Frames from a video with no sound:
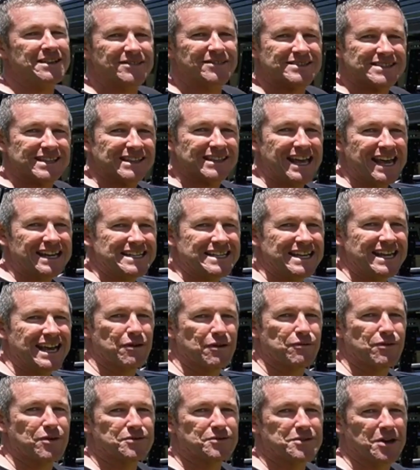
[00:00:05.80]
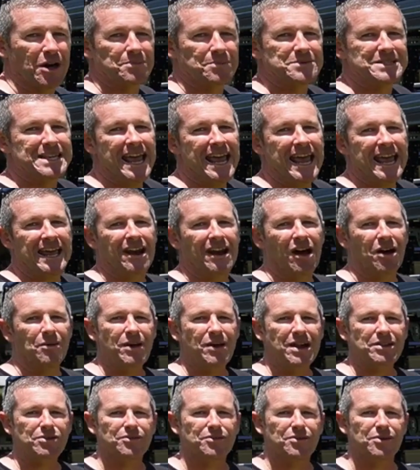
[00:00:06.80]
selecting a rooftop tent, I
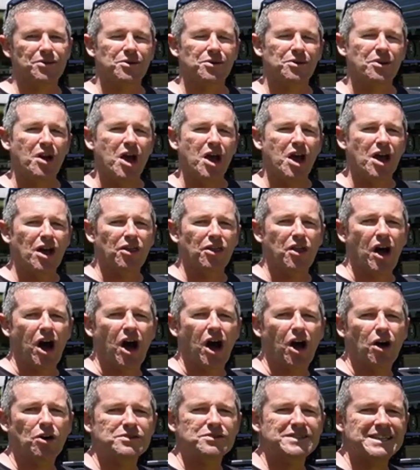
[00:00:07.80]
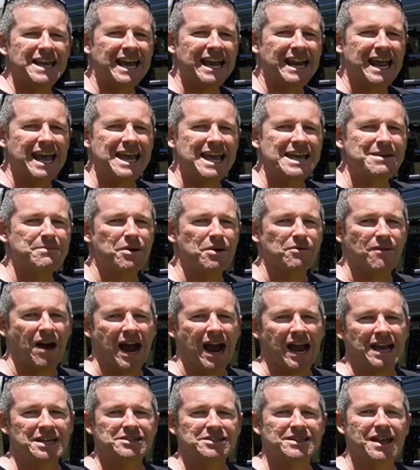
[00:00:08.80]
went through the whole Sanhema
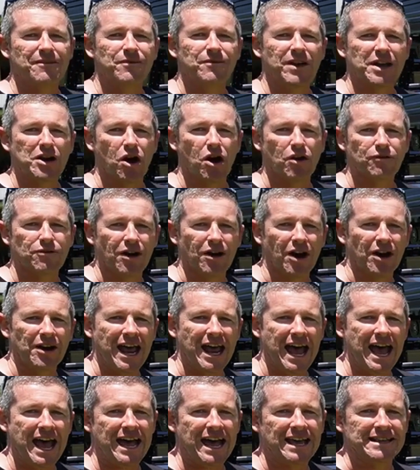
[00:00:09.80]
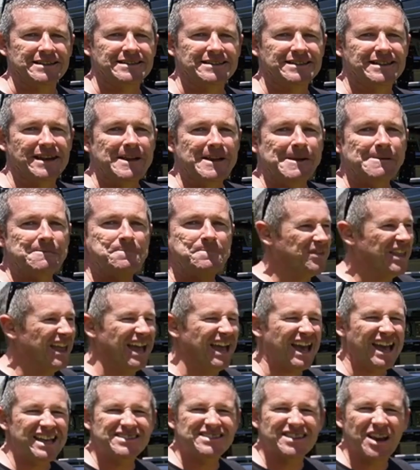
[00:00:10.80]
range that Vicoffroad has.
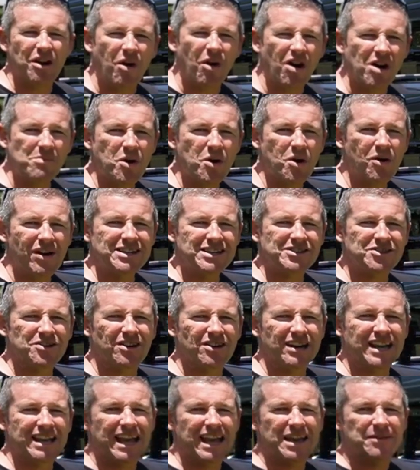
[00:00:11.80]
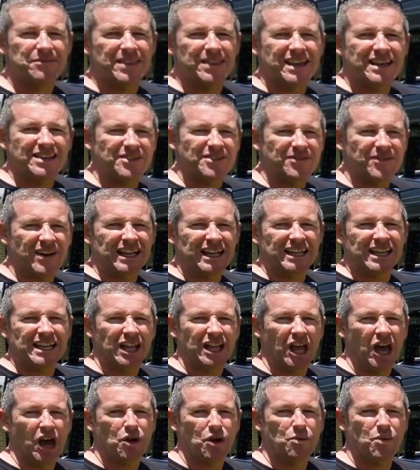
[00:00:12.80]
And so I'm always trying to keep things fairly
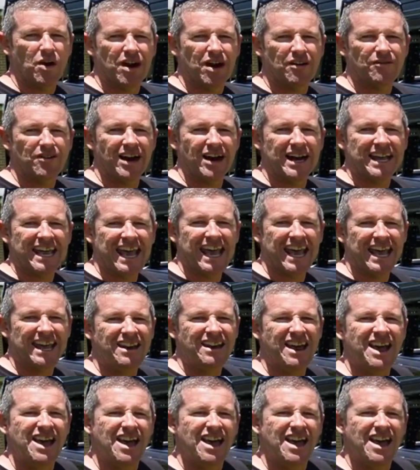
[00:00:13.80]
low wherever I can. I